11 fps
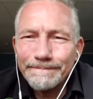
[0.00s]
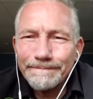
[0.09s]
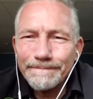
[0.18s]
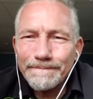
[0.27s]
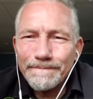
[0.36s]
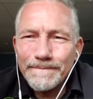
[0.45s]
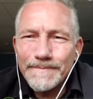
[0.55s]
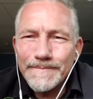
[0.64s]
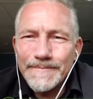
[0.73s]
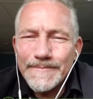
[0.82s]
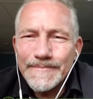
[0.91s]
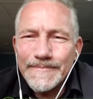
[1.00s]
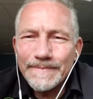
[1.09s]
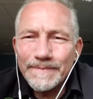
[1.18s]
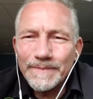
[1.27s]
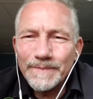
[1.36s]

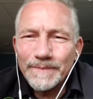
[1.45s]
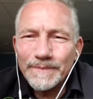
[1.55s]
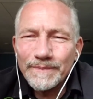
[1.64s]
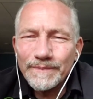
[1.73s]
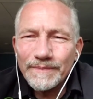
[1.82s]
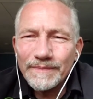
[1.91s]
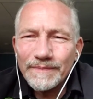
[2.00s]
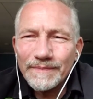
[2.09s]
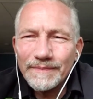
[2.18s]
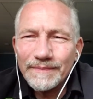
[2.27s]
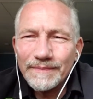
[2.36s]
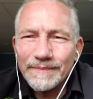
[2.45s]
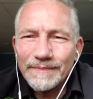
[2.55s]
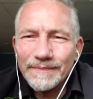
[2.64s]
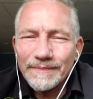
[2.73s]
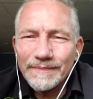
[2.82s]

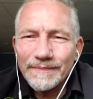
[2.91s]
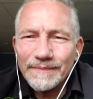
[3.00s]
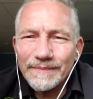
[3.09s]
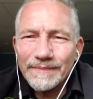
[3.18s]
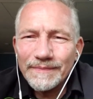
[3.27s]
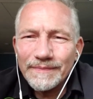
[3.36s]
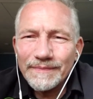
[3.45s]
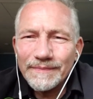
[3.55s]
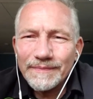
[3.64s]
(silent)